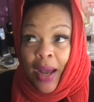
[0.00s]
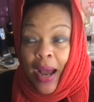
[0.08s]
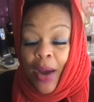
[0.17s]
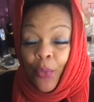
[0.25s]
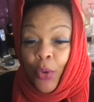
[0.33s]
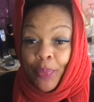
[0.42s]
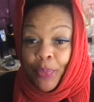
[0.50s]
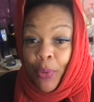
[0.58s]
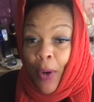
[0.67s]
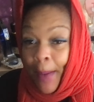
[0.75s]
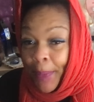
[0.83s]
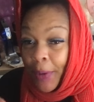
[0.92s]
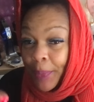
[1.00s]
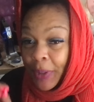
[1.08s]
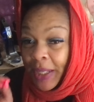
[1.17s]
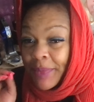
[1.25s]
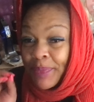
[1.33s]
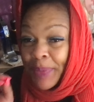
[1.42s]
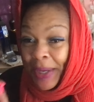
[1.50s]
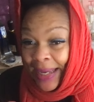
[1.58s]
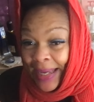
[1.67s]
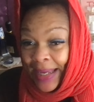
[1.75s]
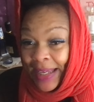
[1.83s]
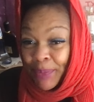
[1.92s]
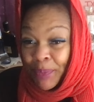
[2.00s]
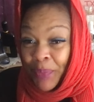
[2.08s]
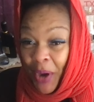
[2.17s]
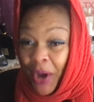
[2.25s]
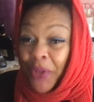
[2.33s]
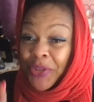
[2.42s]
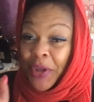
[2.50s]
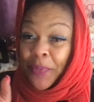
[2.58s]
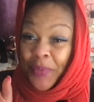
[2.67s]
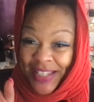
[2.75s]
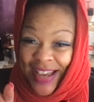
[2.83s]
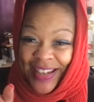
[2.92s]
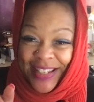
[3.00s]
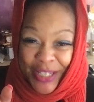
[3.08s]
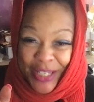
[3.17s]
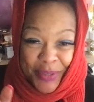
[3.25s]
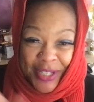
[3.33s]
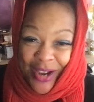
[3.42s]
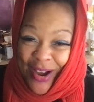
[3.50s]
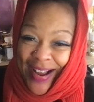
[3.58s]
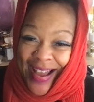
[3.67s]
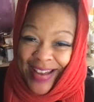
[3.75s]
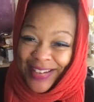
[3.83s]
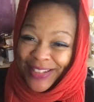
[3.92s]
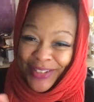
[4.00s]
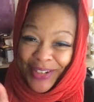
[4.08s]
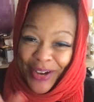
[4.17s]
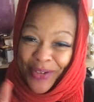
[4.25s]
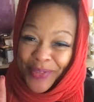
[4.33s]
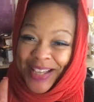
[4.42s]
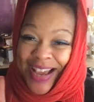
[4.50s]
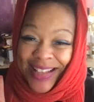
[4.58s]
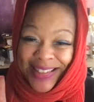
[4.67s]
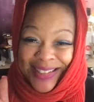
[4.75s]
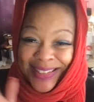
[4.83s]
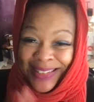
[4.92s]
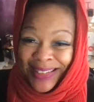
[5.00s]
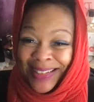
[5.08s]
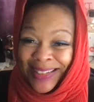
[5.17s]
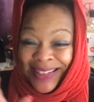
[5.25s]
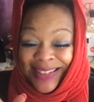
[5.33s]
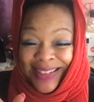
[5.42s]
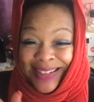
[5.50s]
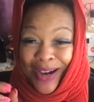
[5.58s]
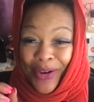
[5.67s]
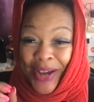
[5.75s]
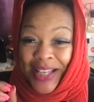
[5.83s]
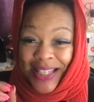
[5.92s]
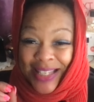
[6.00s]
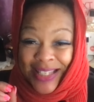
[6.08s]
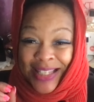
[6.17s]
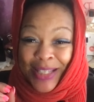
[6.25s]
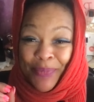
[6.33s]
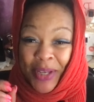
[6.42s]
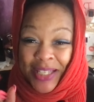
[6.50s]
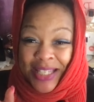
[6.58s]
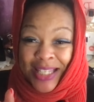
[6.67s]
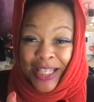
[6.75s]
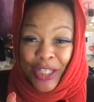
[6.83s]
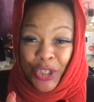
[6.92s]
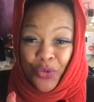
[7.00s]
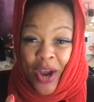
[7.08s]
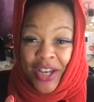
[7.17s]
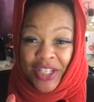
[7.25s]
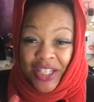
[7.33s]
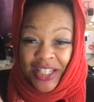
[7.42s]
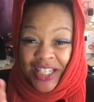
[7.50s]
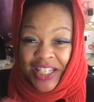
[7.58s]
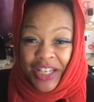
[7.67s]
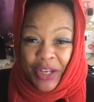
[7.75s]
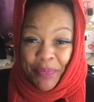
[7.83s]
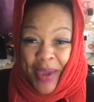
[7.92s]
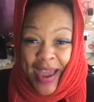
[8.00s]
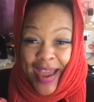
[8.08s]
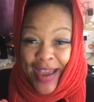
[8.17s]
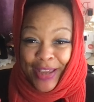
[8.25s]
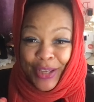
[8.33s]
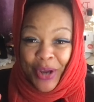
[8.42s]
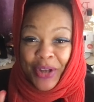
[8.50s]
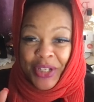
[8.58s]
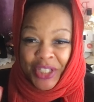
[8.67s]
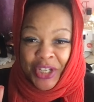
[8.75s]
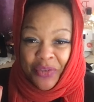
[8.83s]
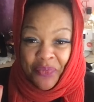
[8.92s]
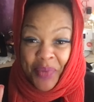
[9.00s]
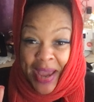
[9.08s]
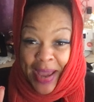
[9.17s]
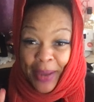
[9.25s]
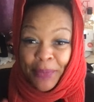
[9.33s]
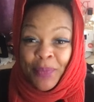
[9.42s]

would probably be, other than potato chips, y'all, got it, you know, we got the, you know, it's a, it's a, it's a situation, the chip bag, you know, the chip bag